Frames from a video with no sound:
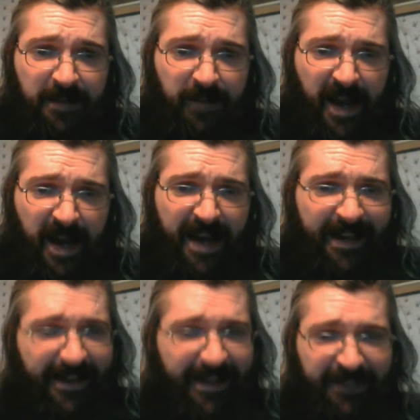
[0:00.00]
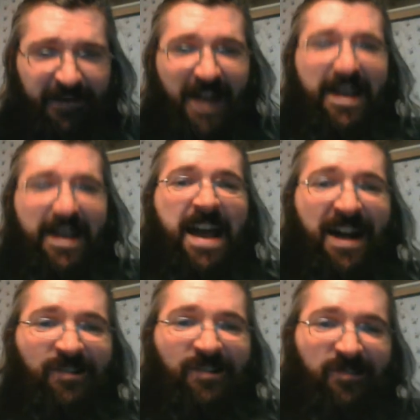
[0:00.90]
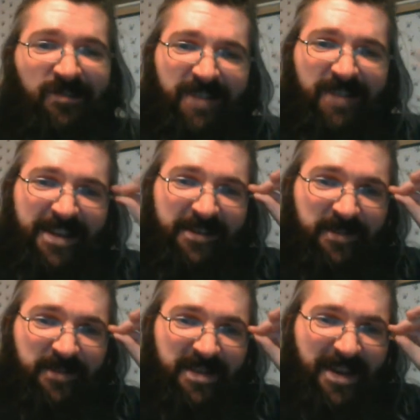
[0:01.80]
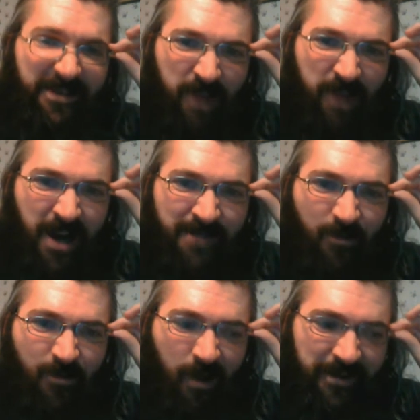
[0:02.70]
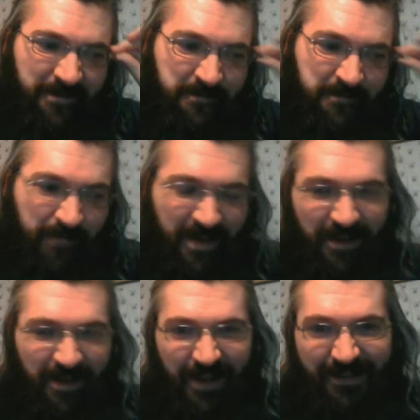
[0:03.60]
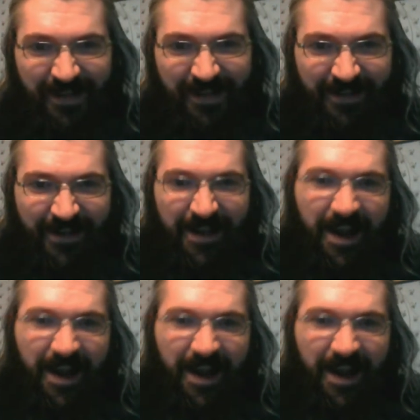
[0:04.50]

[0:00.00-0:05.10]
But I did find a howler at the bottom of one of them, and it said,